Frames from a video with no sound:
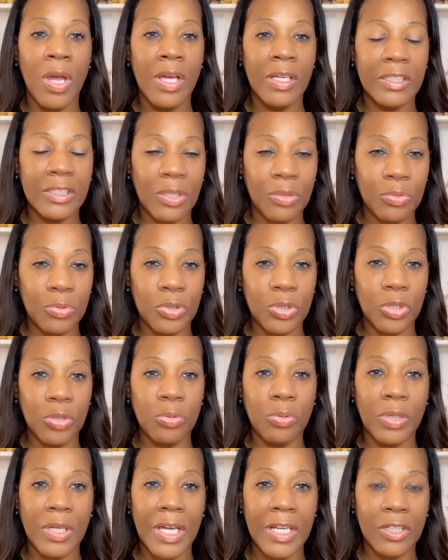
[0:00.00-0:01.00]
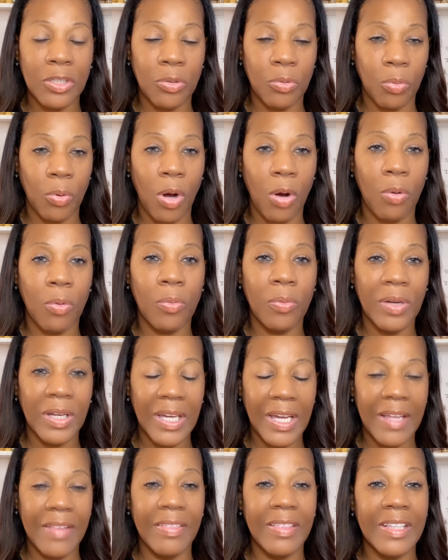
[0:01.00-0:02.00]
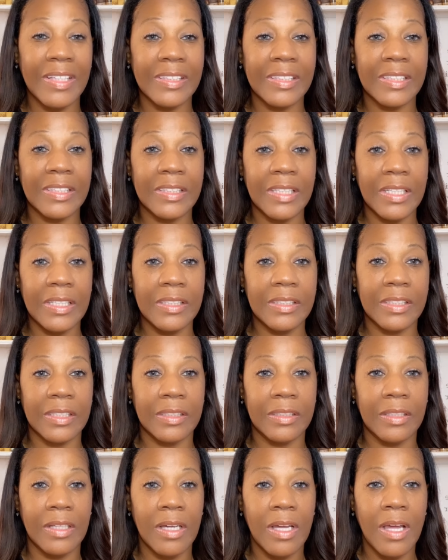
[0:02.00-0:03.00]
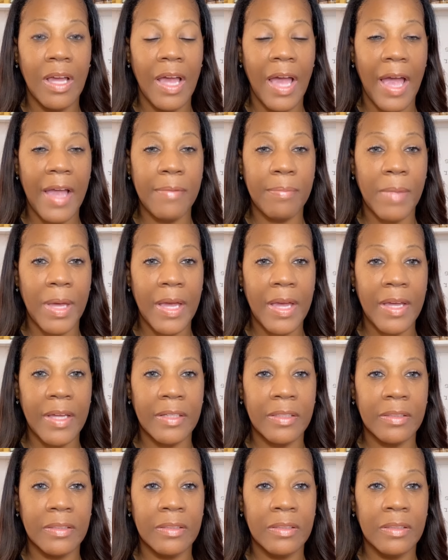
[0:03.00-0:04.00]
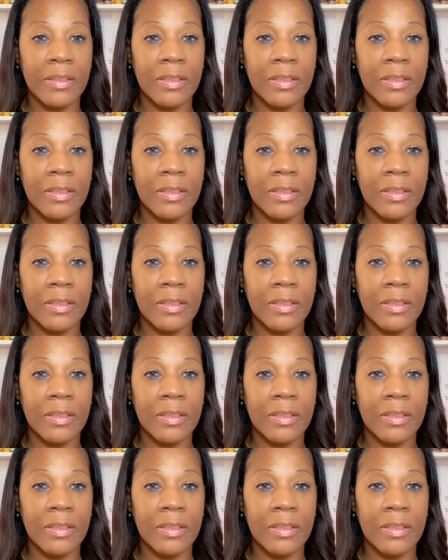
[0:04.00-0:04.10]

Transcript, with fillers: so you can grow in this season. Amen.